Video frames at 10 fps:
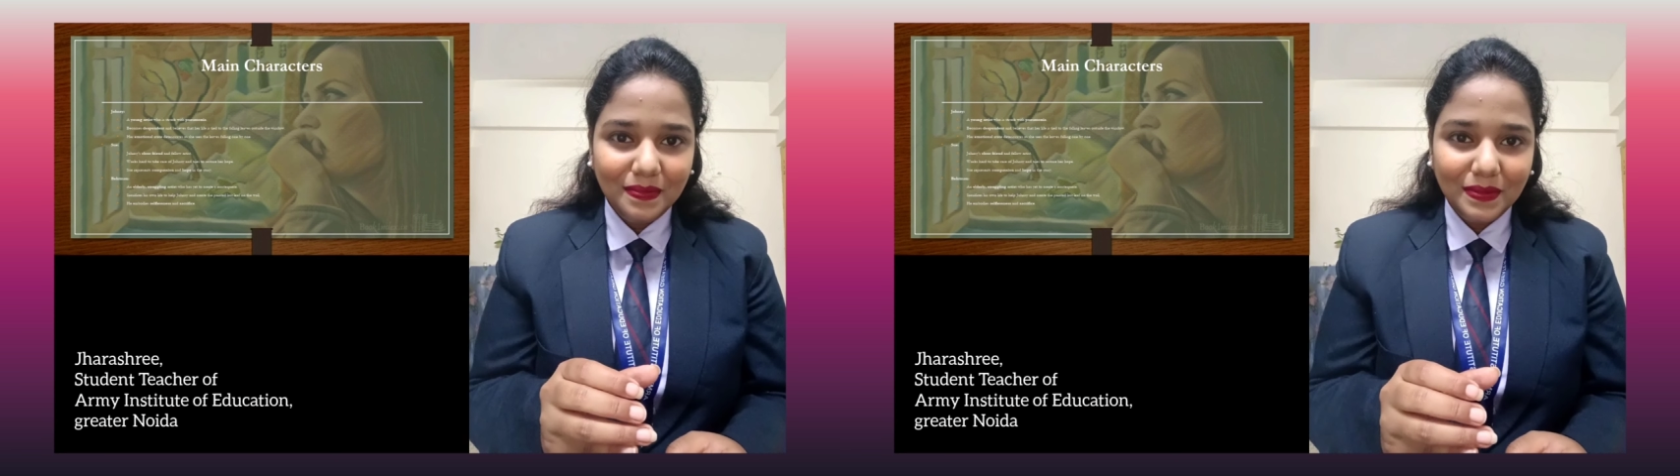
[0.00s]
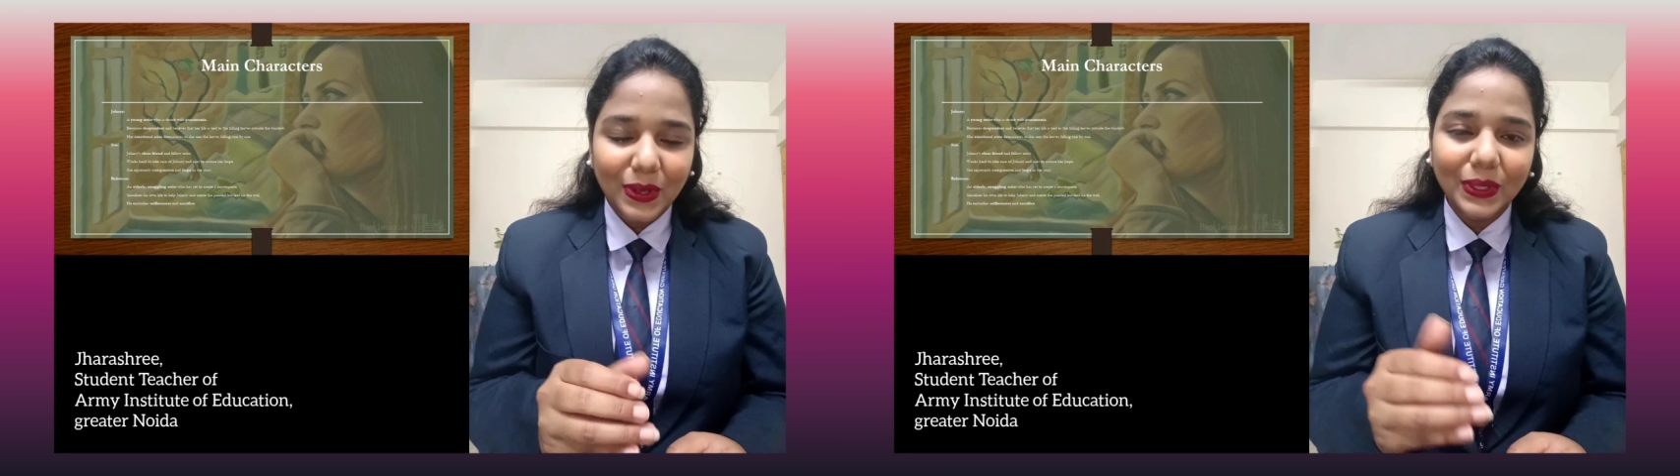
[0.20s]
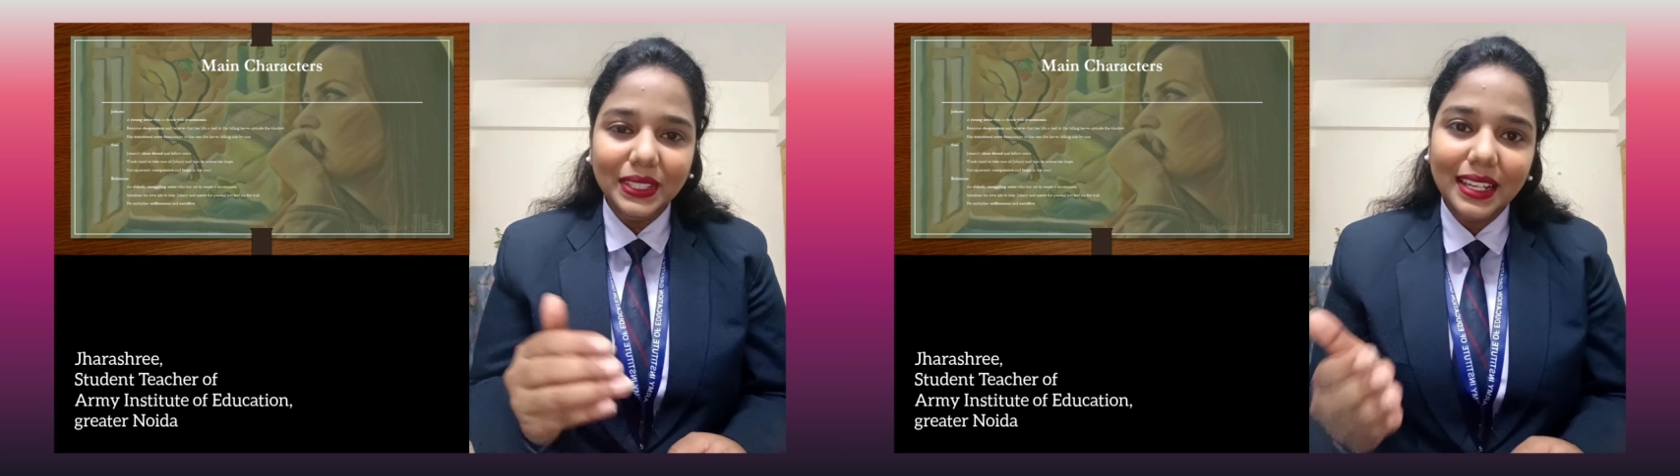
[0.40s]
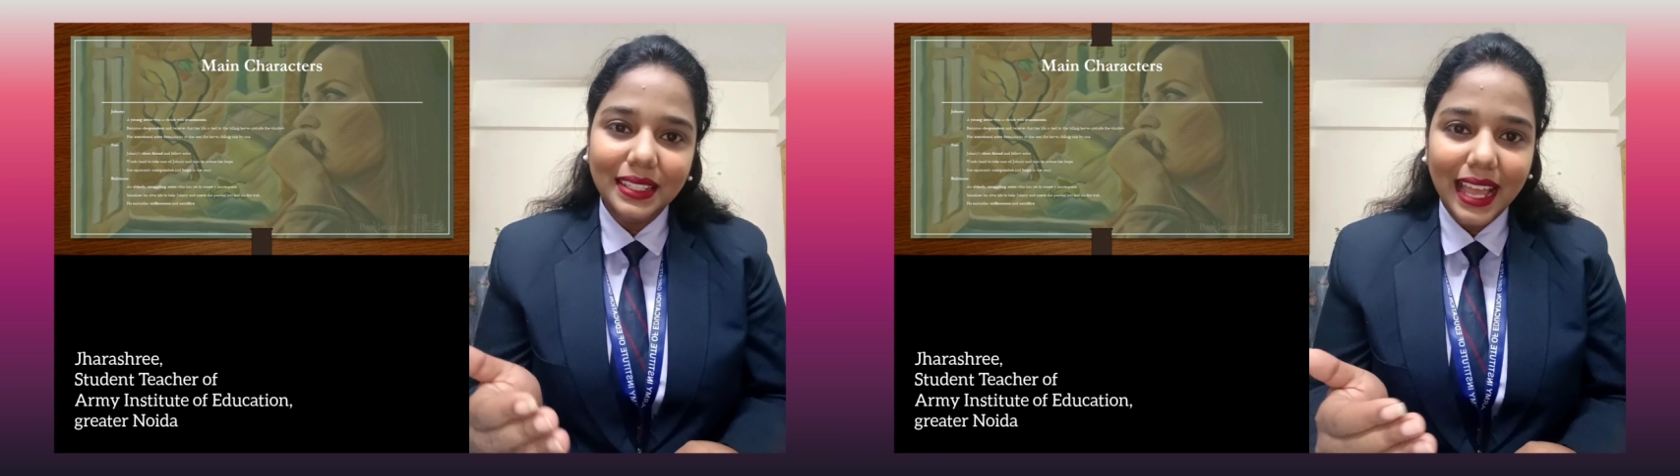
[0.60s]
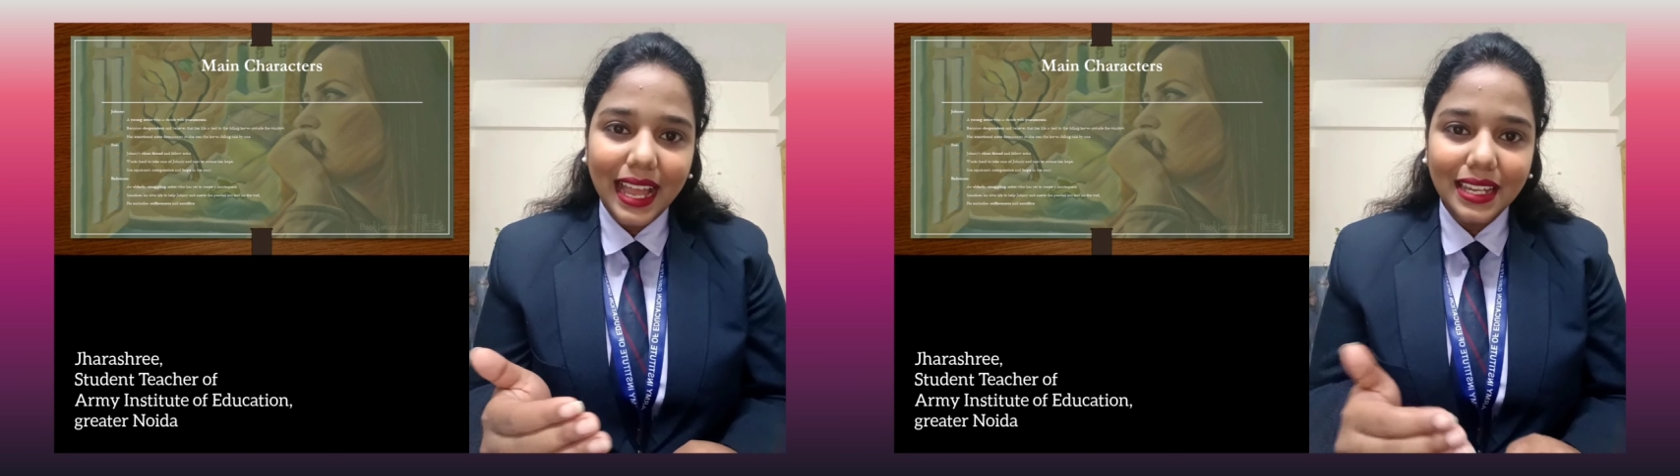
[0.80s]
On the other
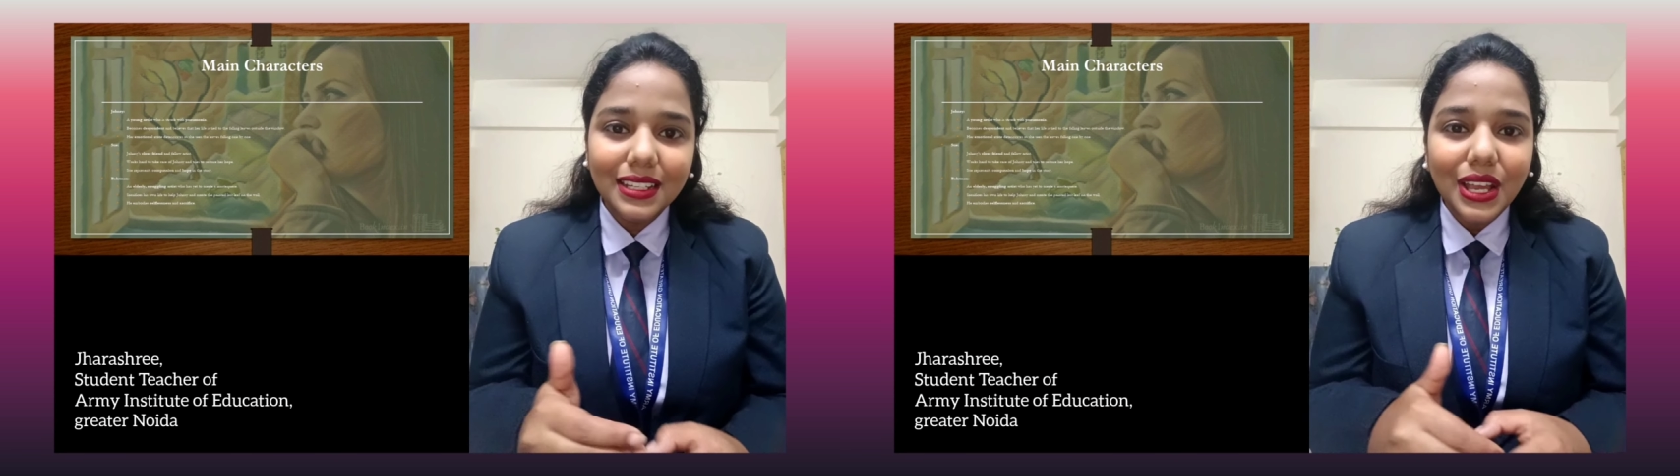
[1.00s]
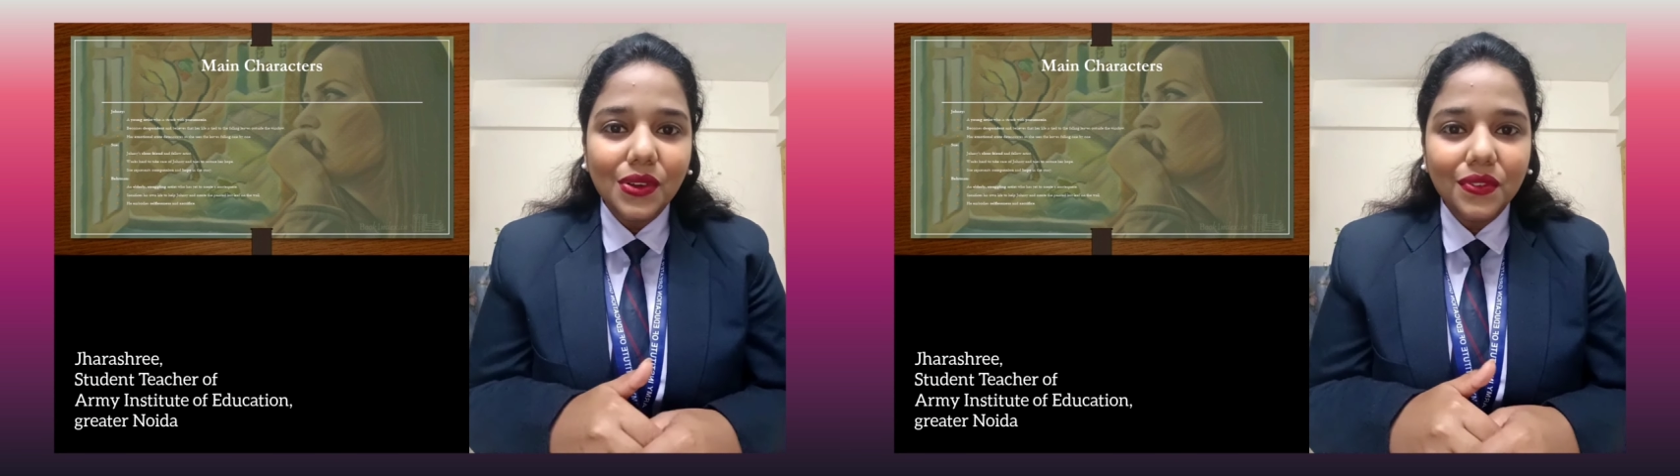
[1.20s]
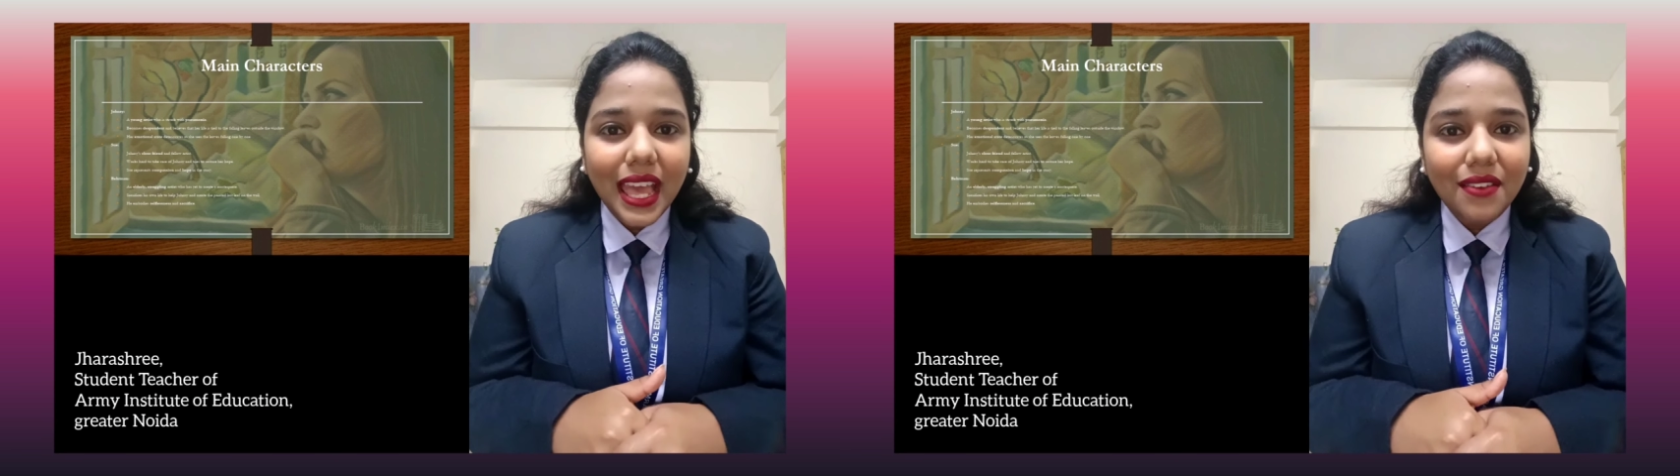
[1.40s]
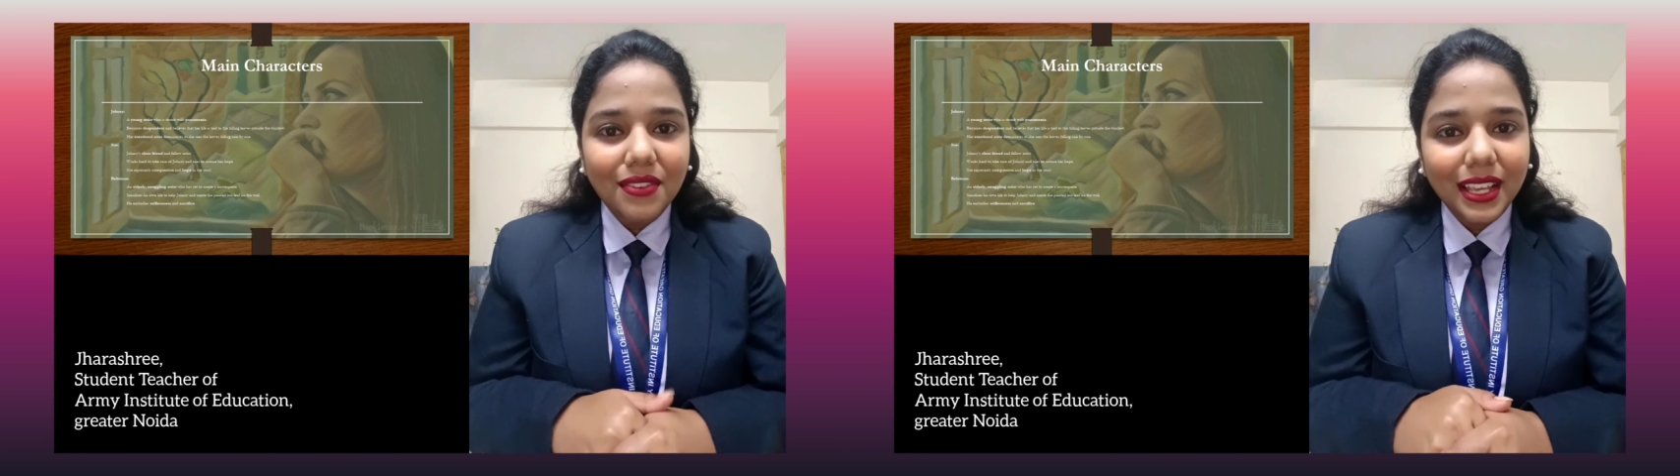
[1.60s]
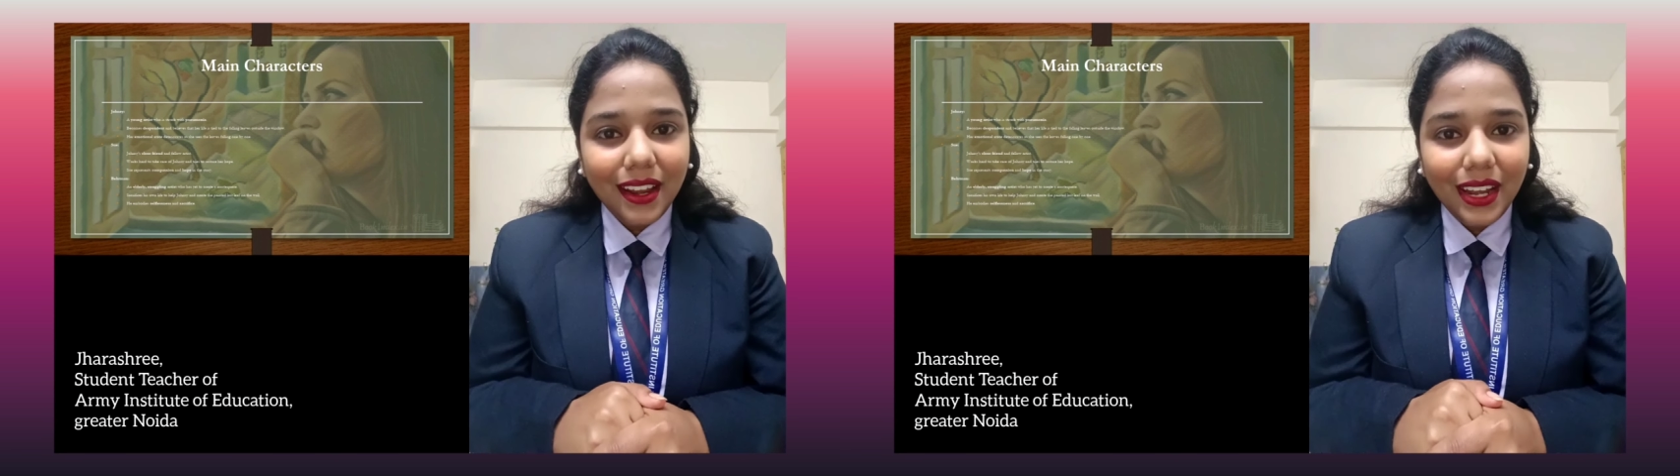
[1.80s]
hand, we have a
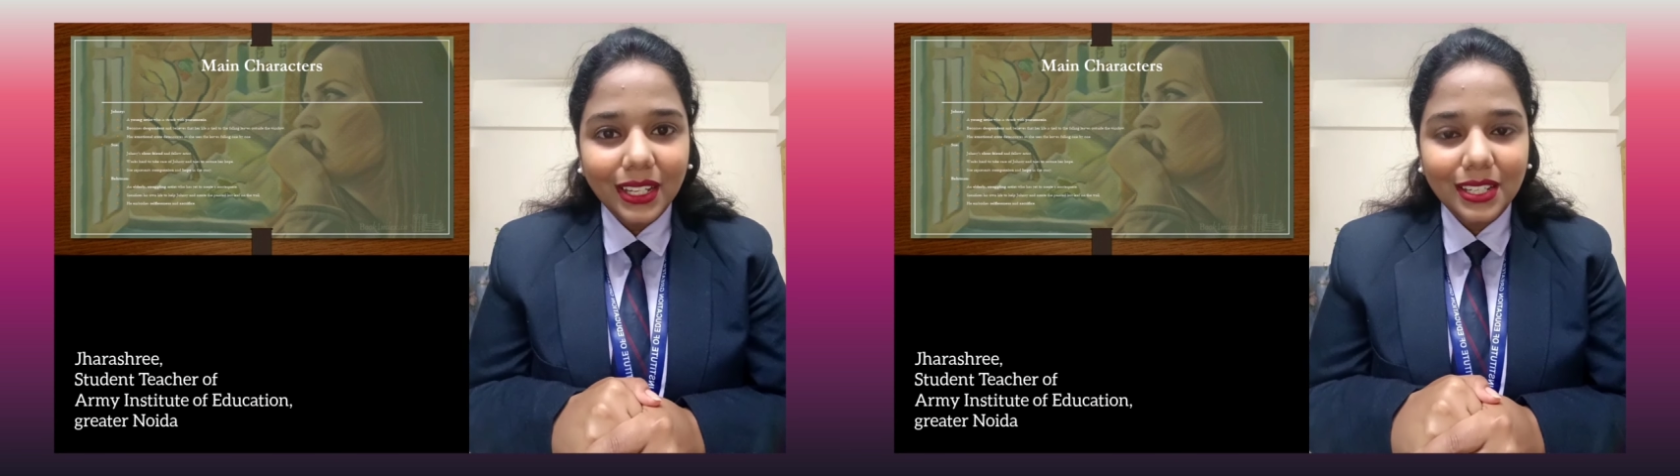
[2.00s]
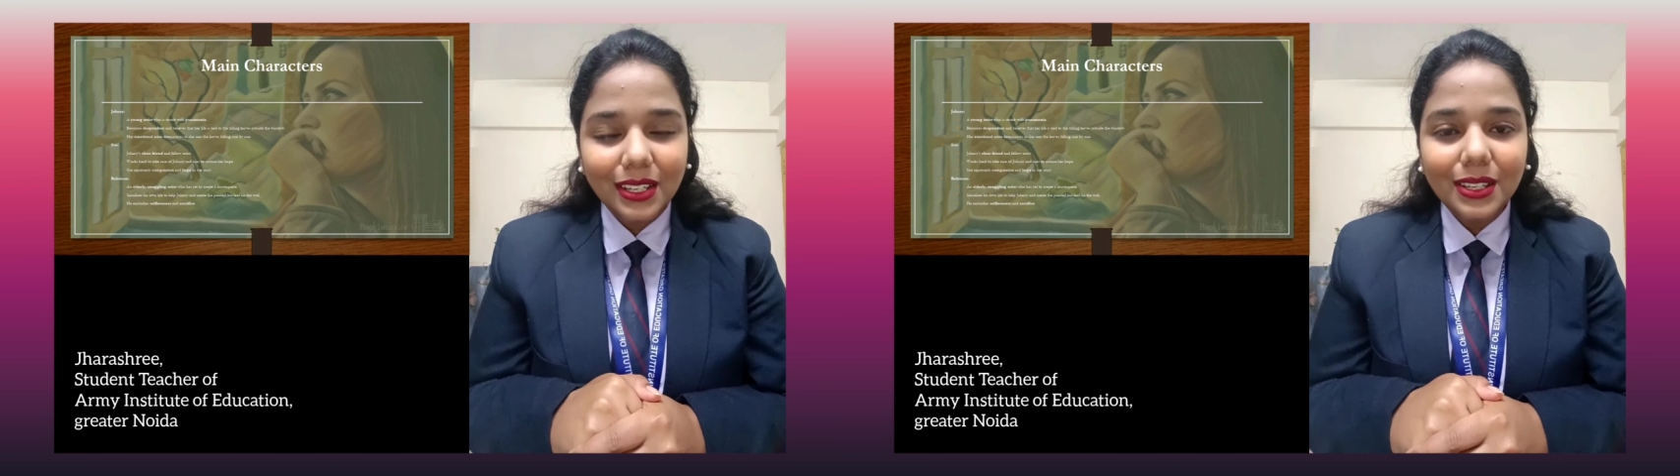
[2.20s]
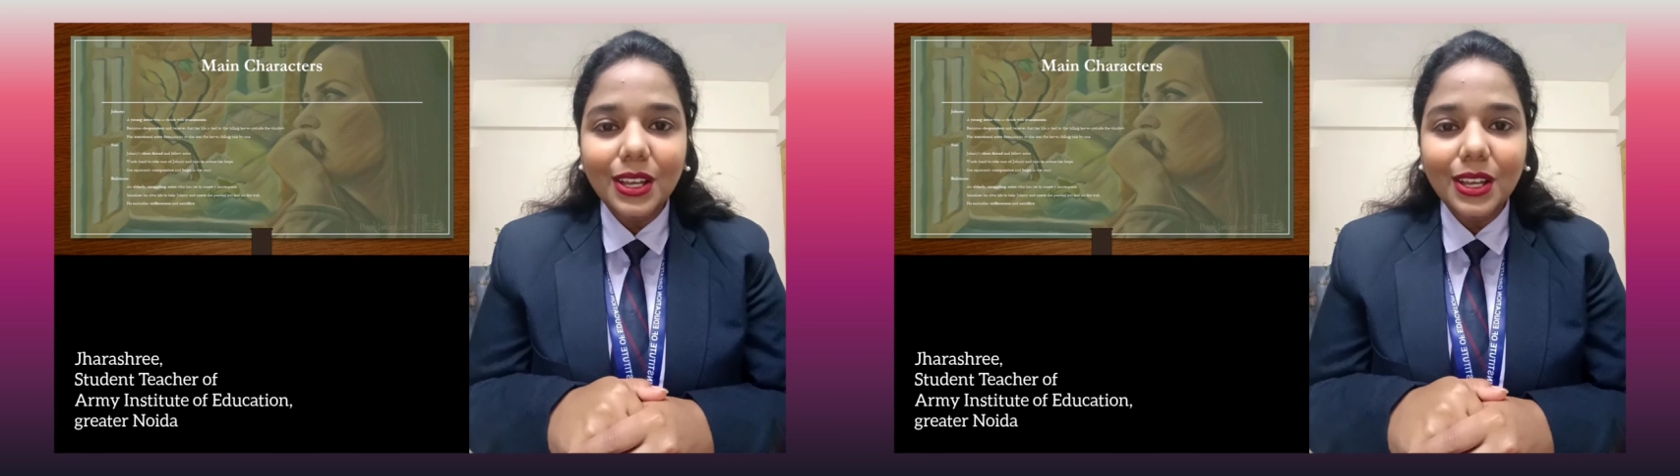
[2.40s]
character